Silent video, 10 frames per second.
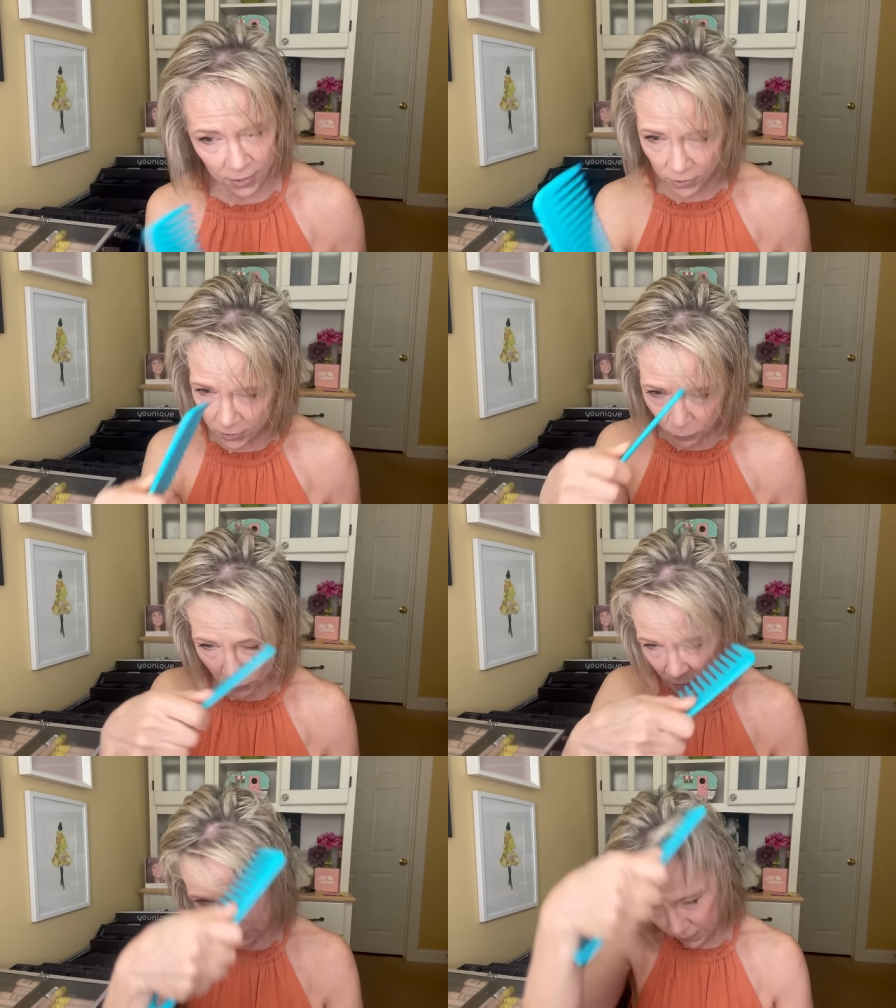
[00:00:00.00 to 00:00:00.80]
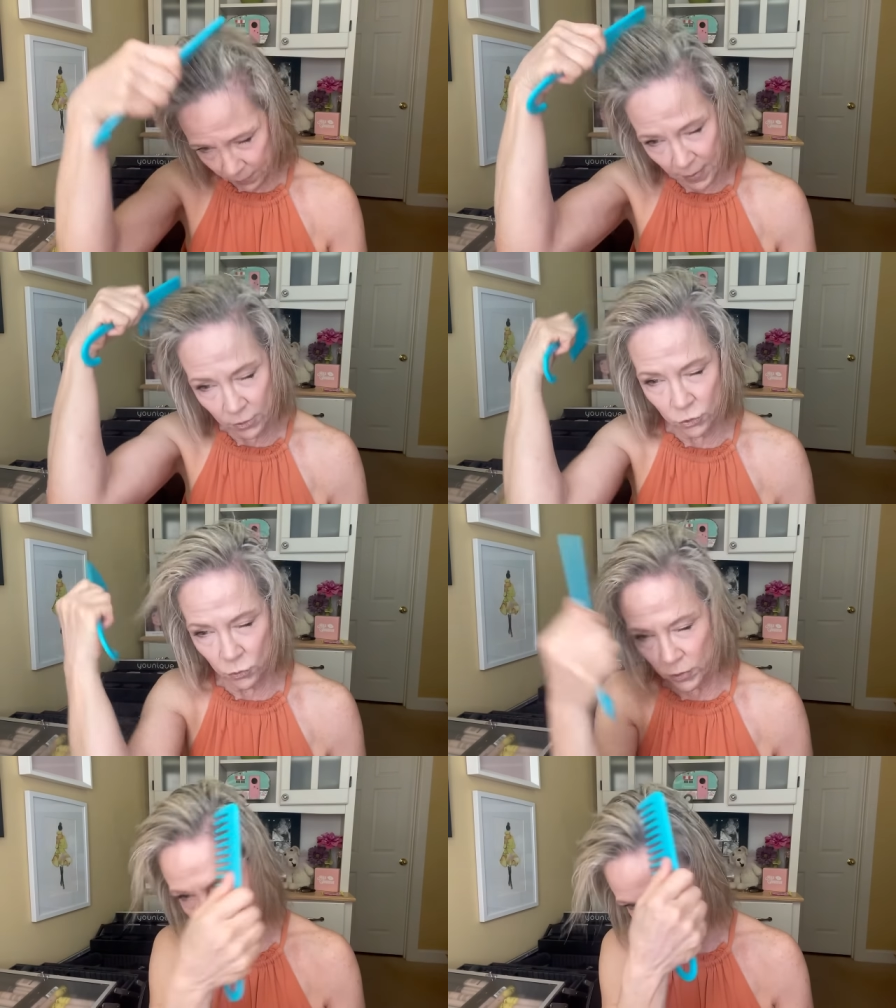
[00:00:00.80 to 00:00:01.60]
I just want to make
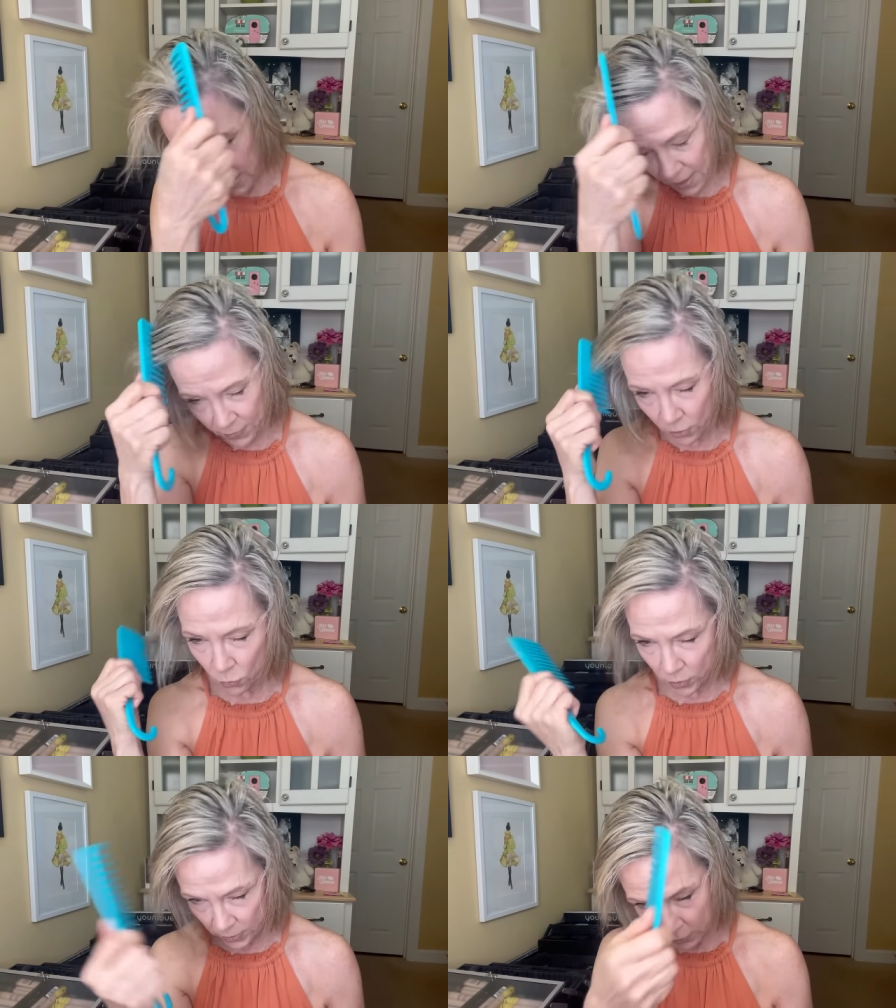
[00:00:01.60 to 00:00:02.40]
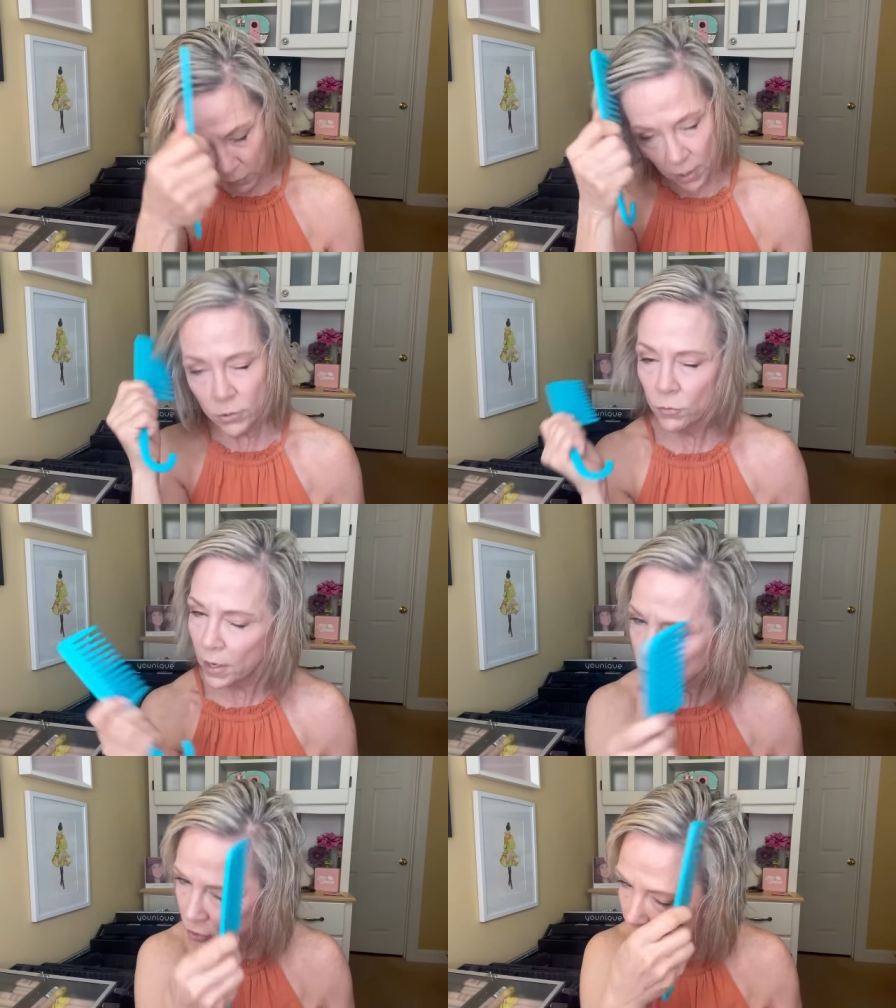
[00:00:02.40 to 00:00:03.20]
sure that I have it going in the right
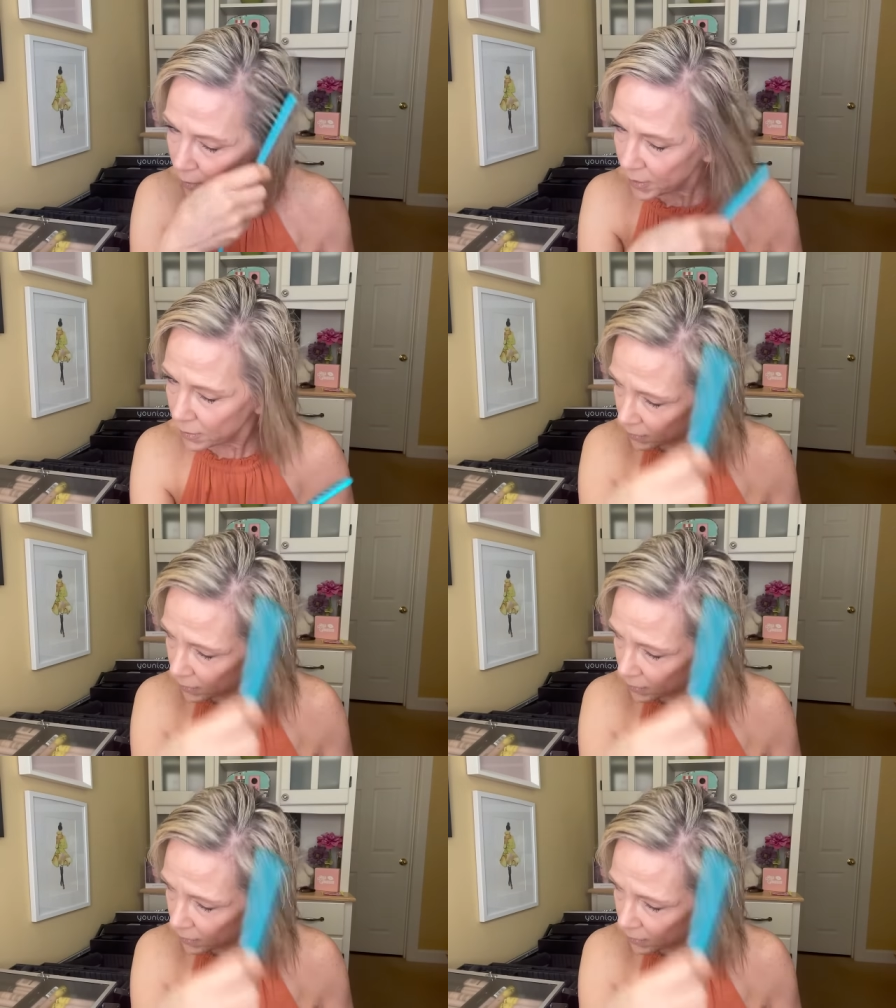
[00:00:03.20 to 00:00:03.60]
direction maybe.